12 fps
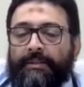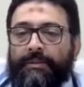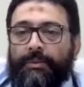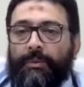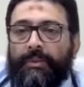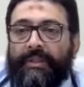
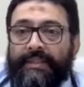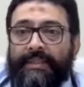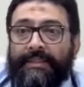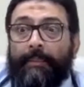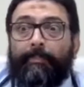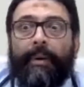So this
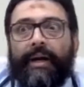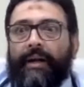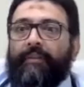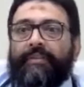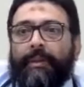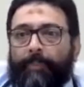is the
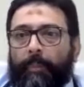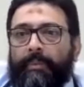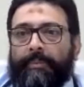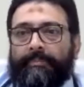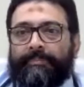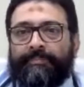burden of the
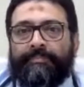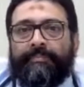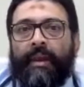problem.